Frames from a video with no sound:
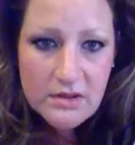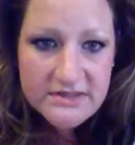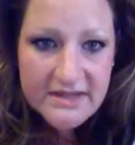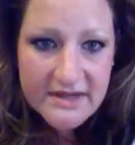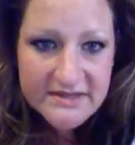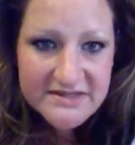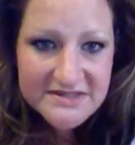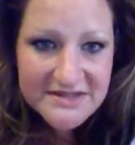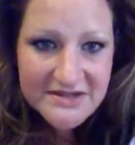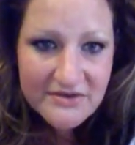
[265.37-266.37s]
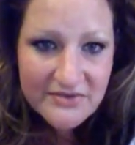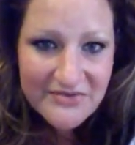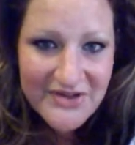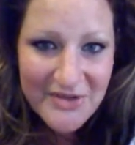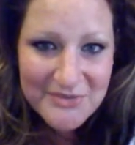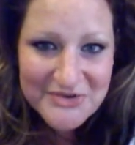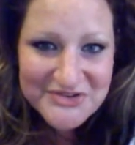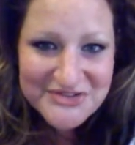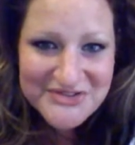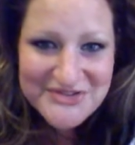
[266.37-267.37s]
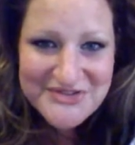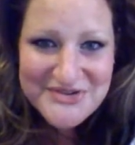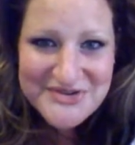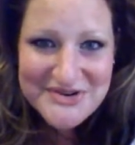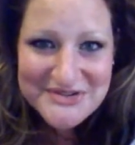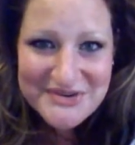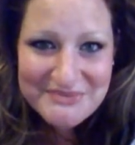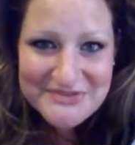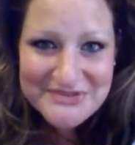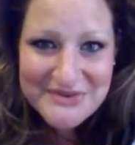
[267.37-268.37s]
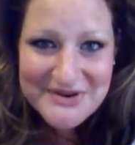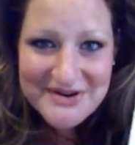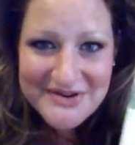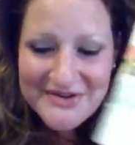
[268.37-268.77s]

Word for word: Looks like a stick of Elmer's glue or some sort.